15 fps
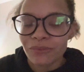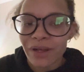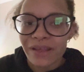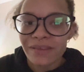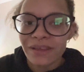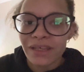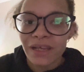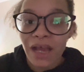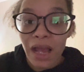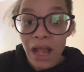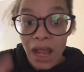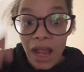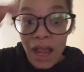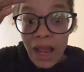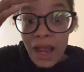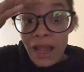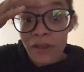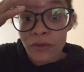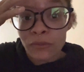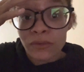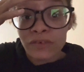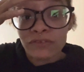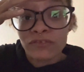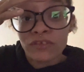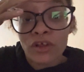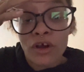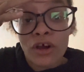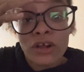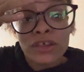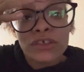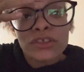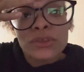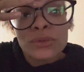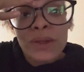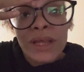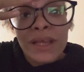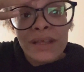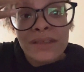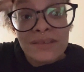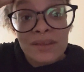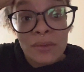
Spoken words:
I think I only vlogged 2 days,